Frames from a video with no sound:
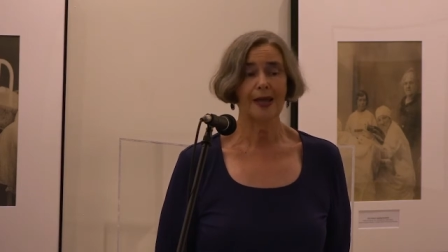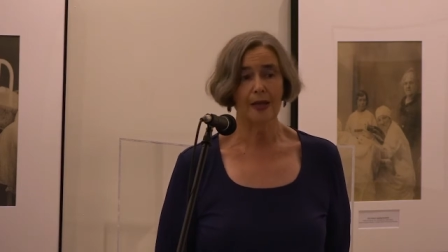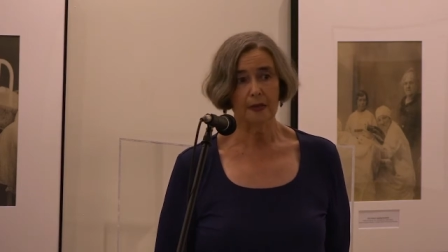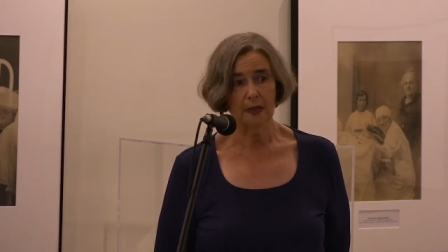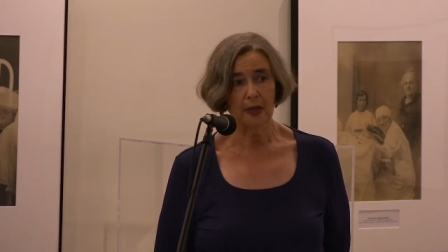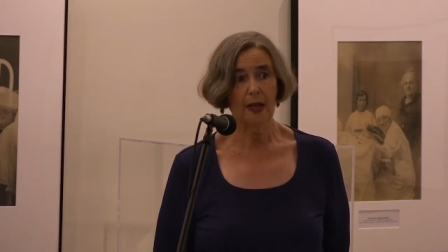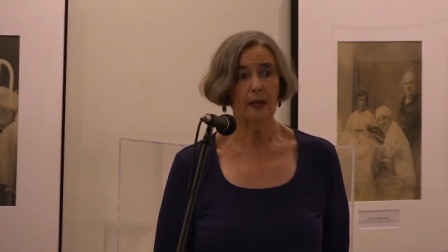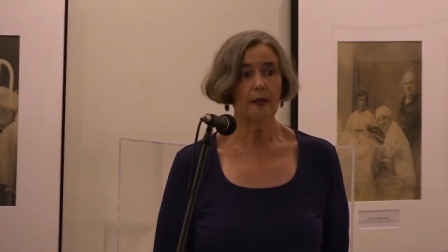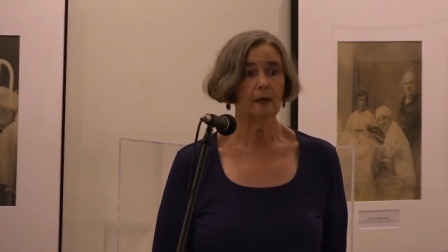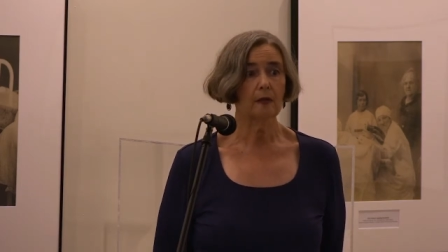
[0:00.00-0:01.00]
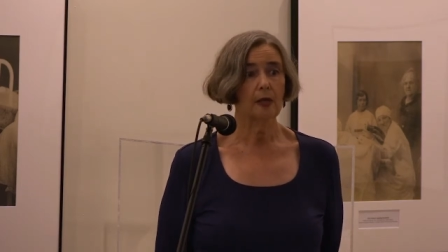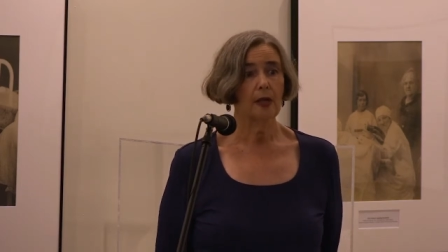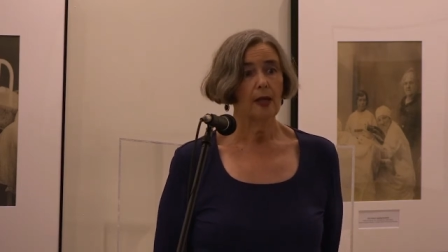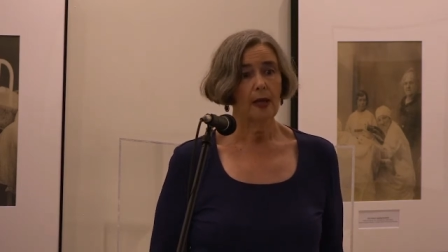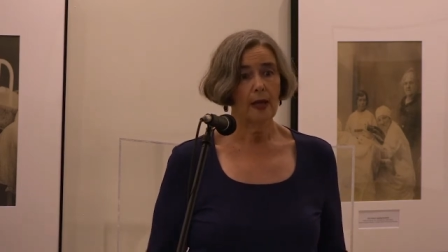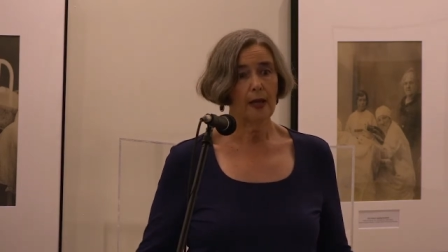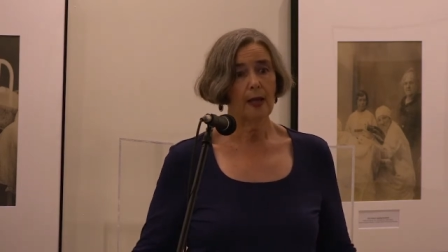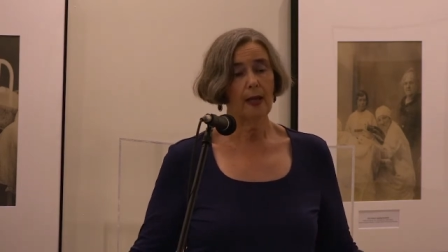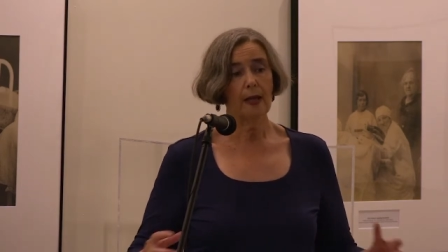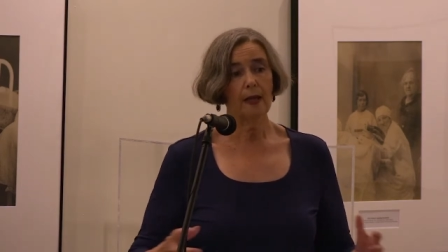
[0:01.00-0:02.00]
They had cattle.
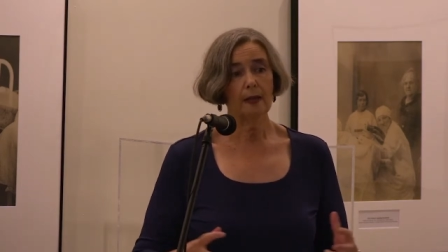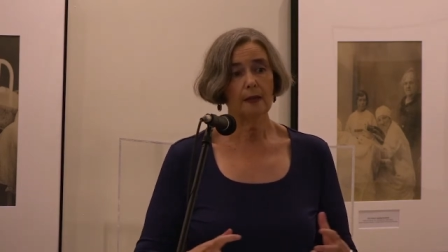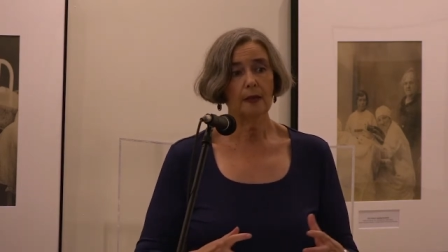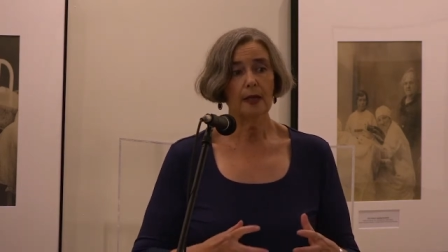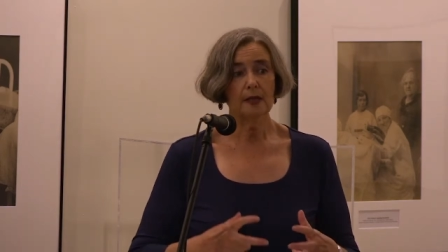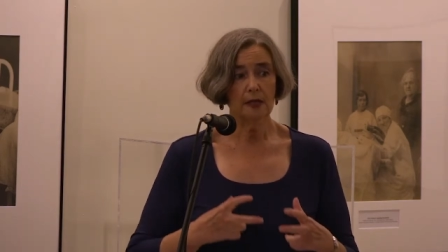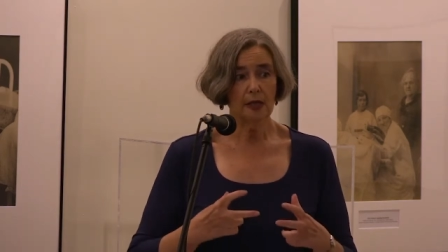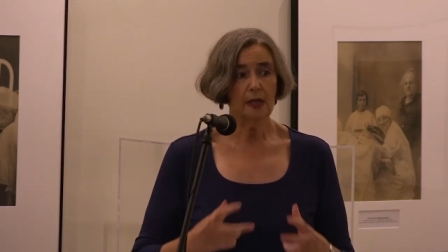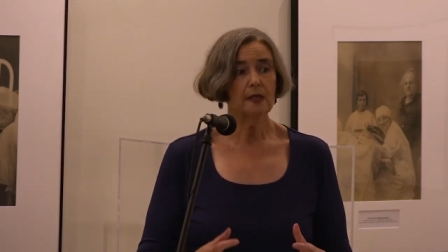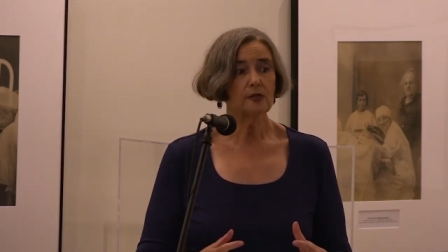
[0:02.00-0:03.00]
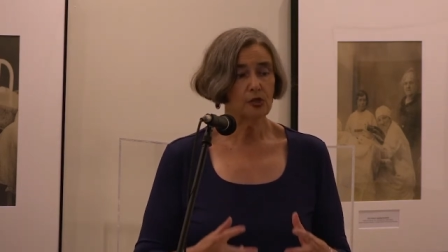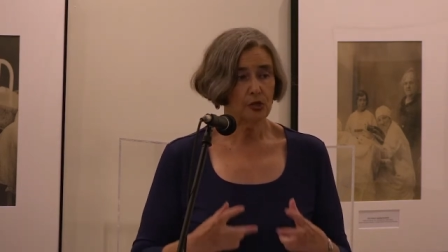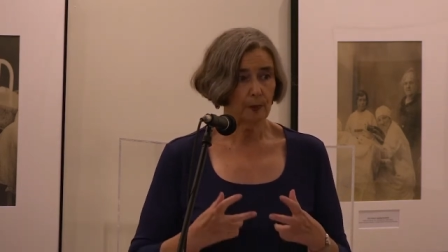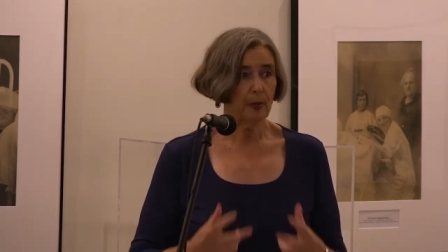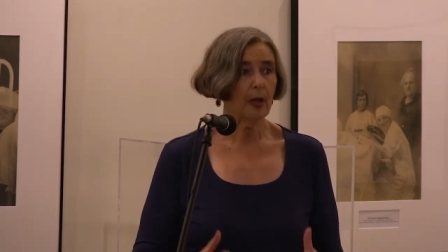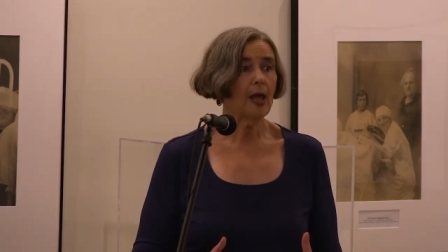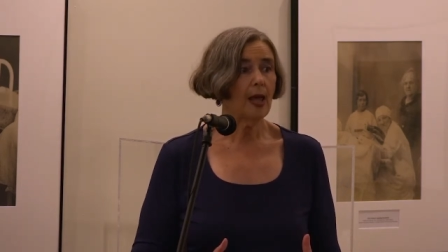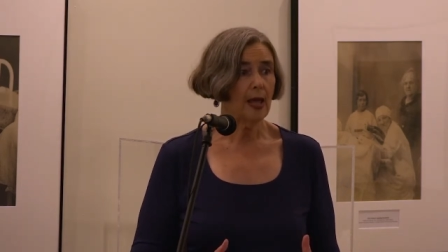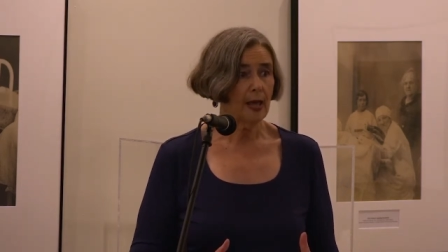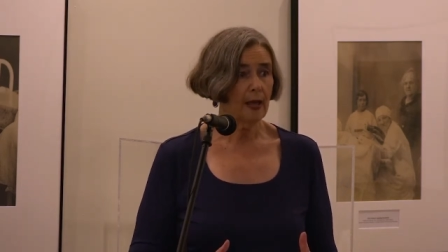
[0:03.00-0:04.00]
And they did
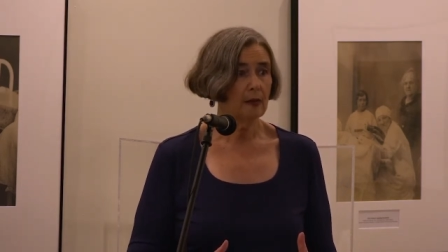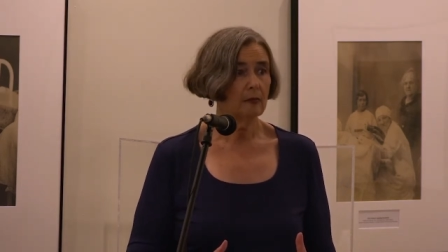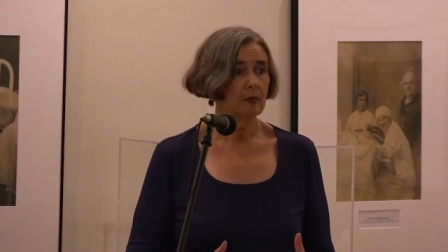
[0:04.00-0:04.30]
supply